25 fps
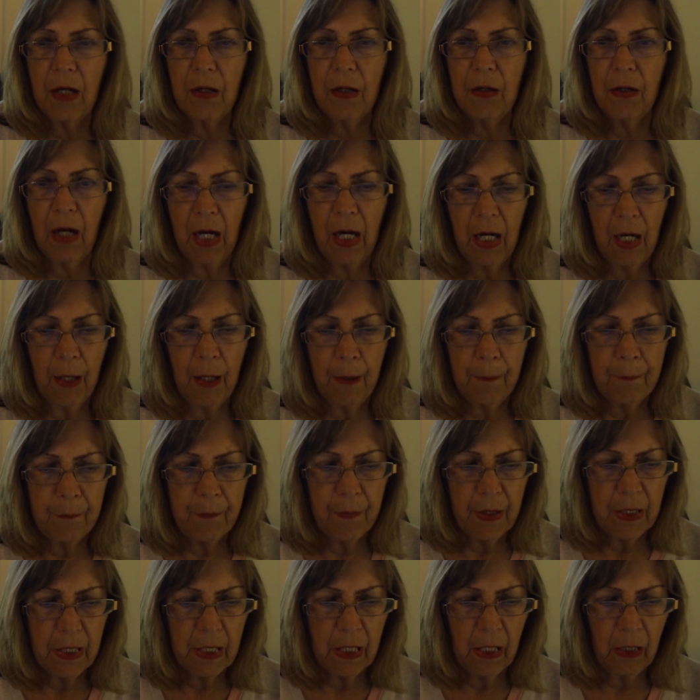a
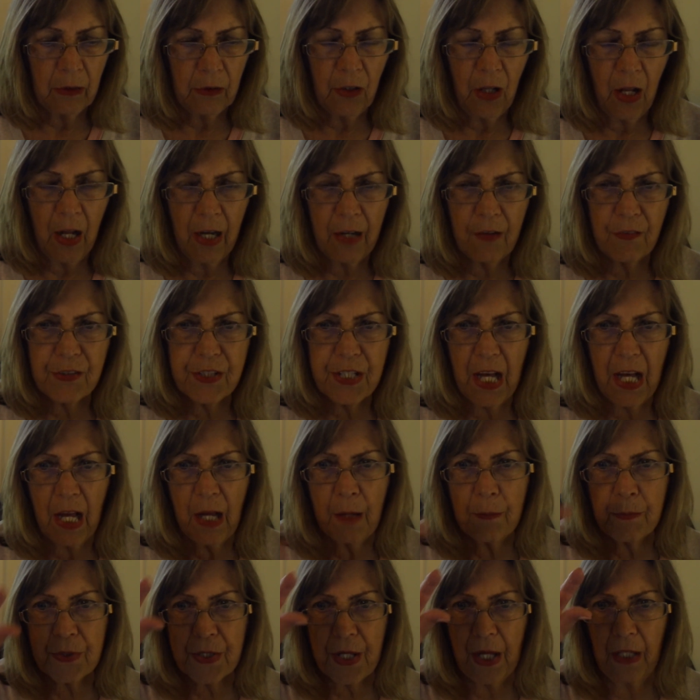lot of
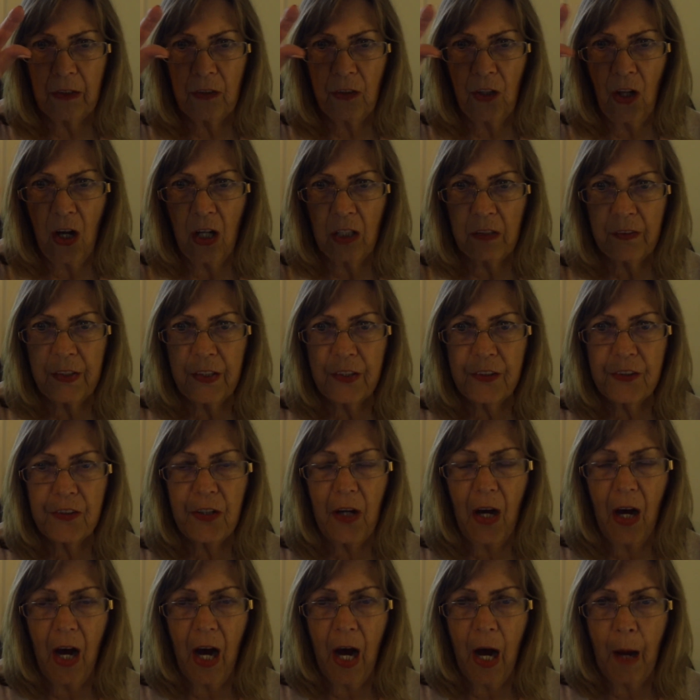times along the
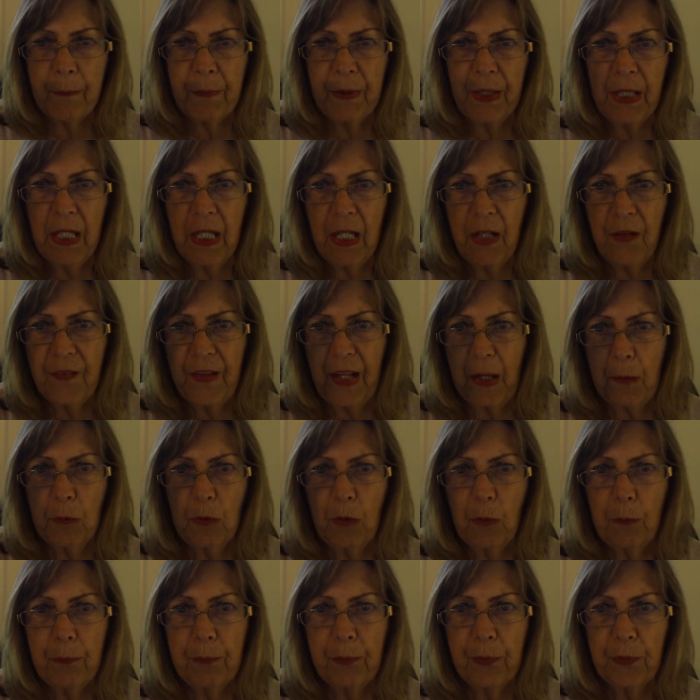top, they
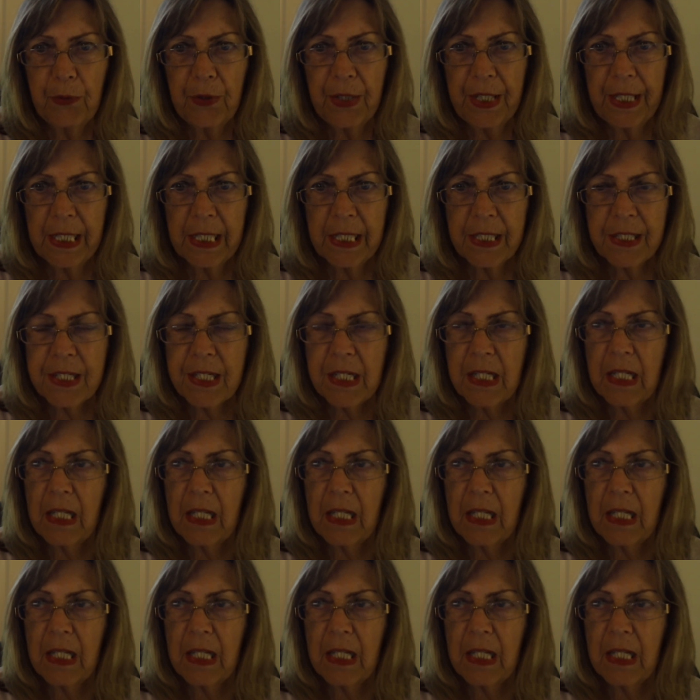will print